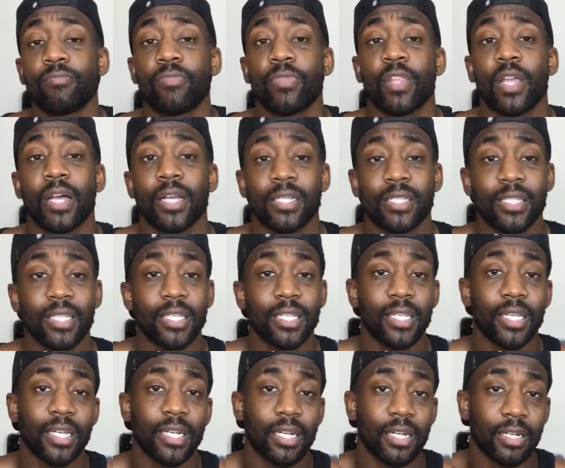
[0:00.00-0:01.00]
I see,
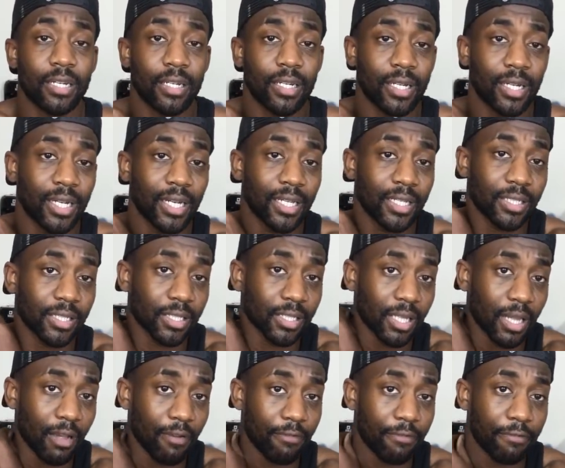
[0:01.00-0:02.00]
yeah, that the Glazers
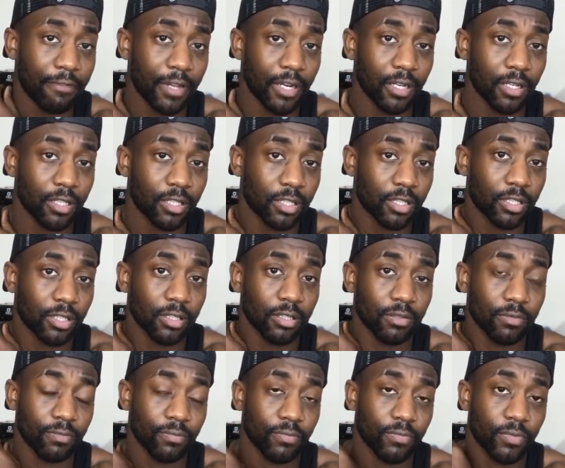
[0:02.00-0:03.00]
have fed us
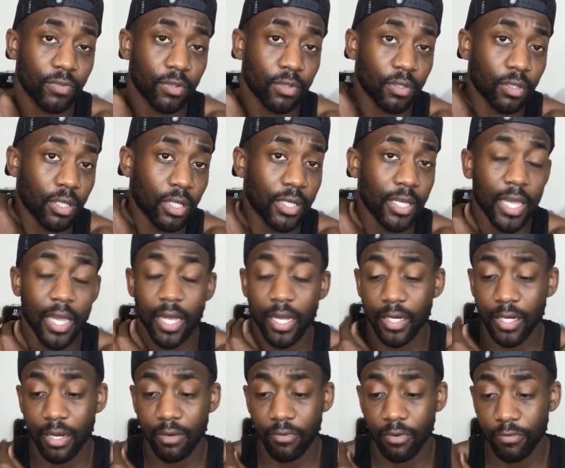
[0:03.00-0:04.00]
yet
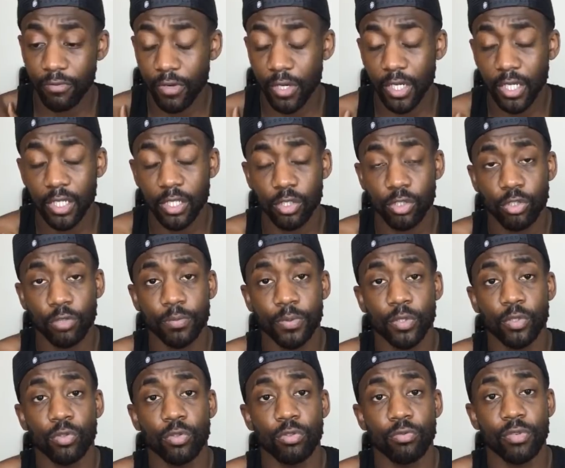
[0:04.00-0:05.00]
another fucking sob
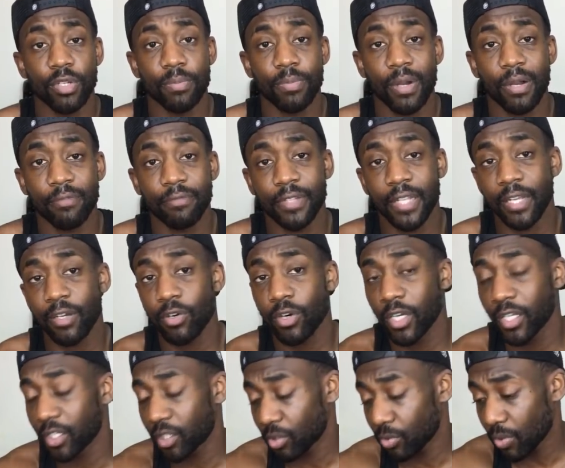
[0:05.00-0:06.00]
story, bruv. They got
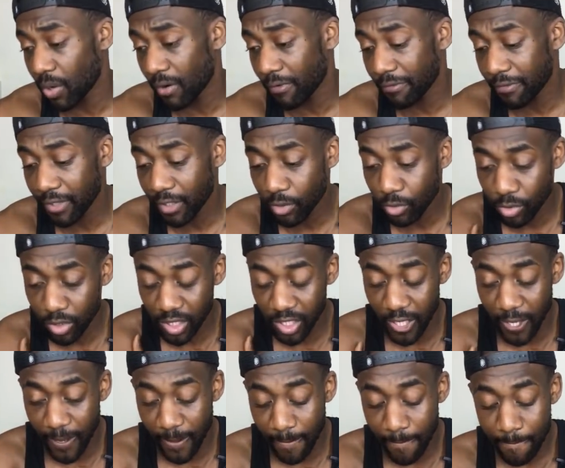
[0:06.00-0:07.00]
into our feels,
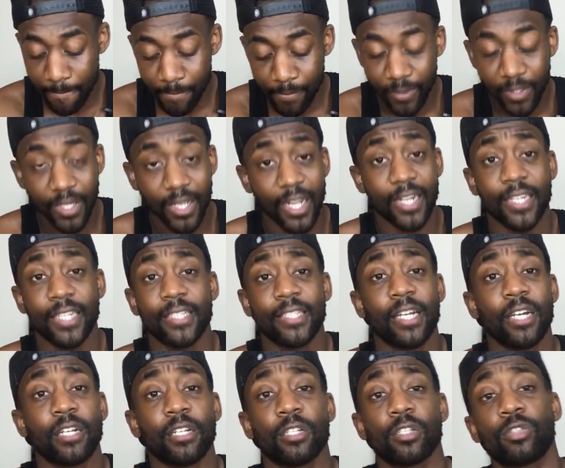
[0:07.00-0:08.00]
yeah, and they
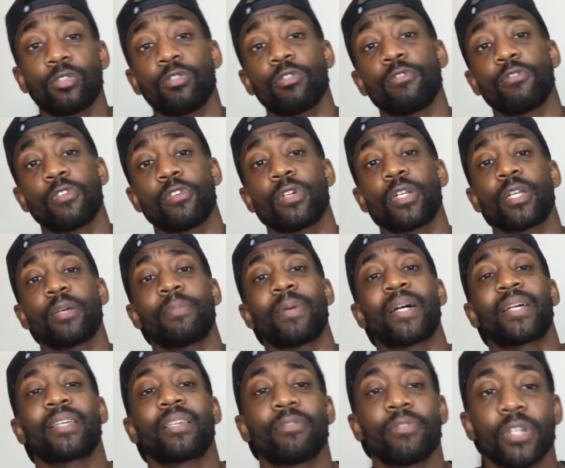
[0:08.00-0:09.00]
done us over in it by
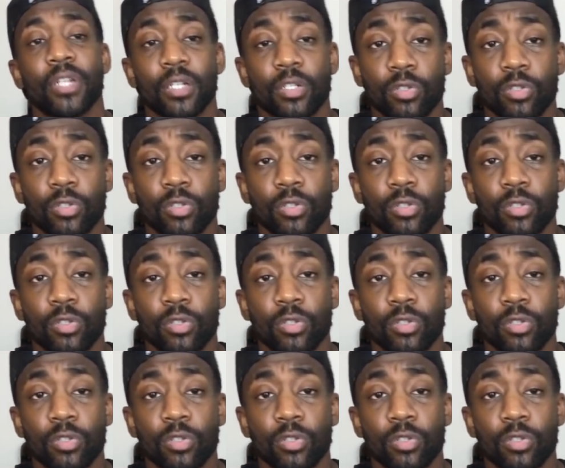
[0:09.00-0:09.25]
giving us